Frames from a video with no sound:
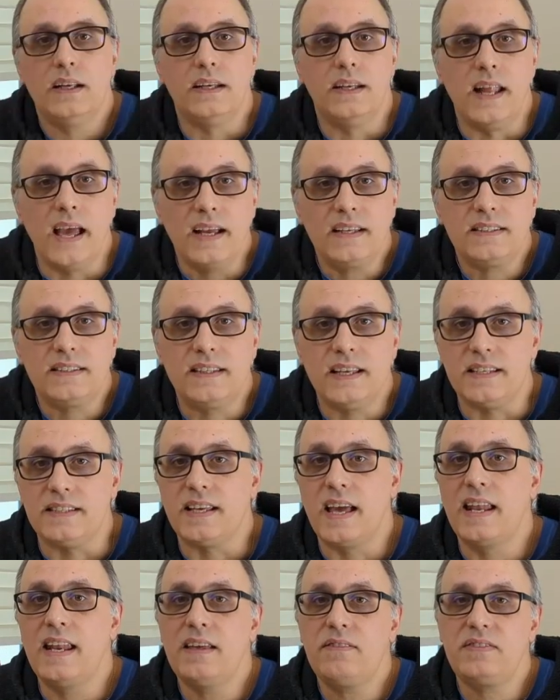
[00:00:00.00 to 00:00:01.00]
Next,
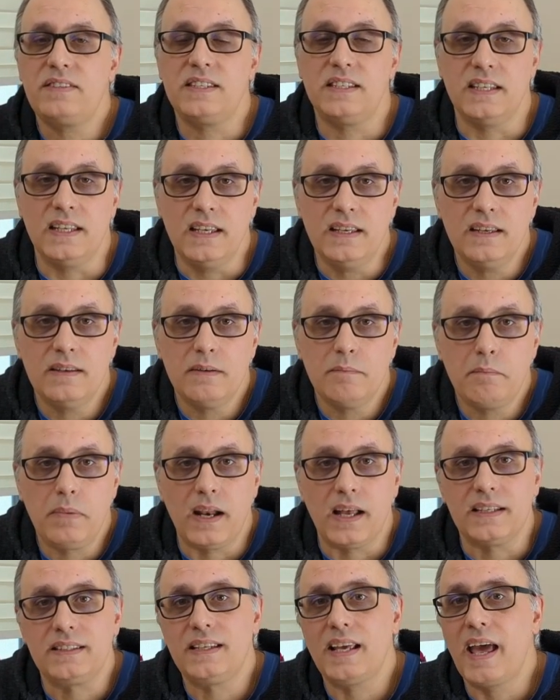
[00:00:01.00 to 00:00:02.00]
there's NFC
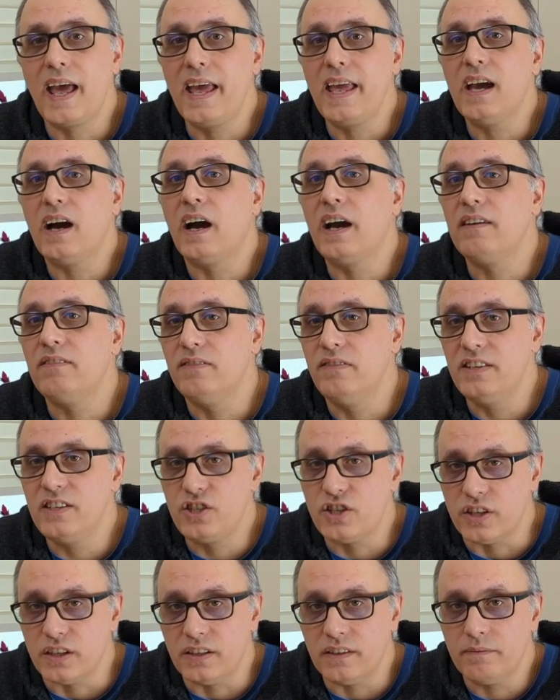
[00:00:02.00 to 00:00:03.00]
plus AI
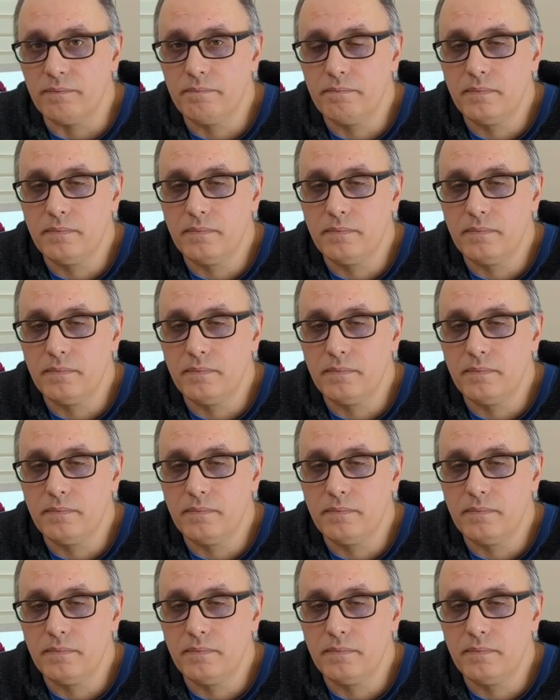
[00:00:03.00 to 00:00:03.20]
vision.